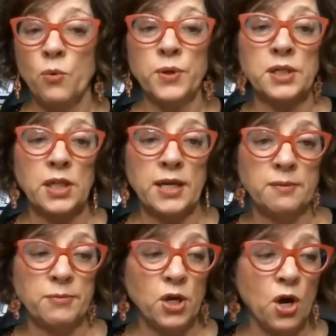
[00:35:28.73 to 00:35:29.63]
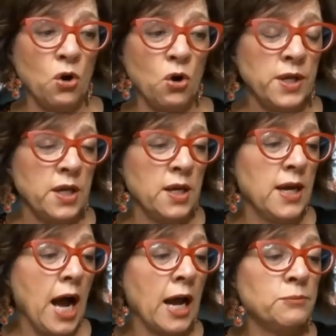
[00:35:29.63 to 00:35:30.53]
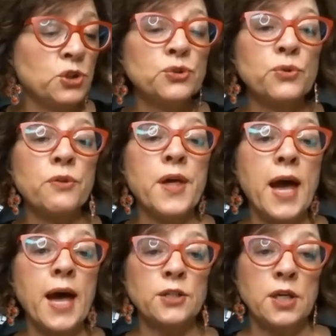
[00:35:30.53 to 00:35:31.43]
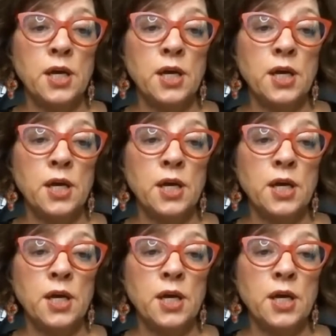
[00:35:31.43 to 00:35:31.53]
We're going to let them go. I'm sure that